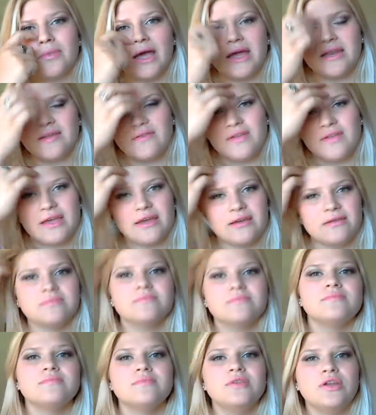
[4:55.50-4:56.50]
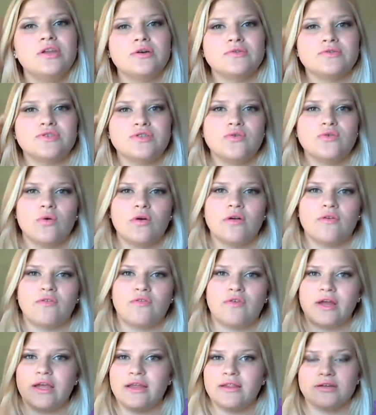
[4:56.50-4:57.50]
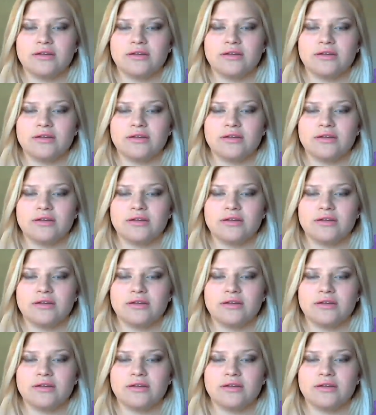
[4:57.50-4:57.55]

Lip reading: of like, you know, sore free.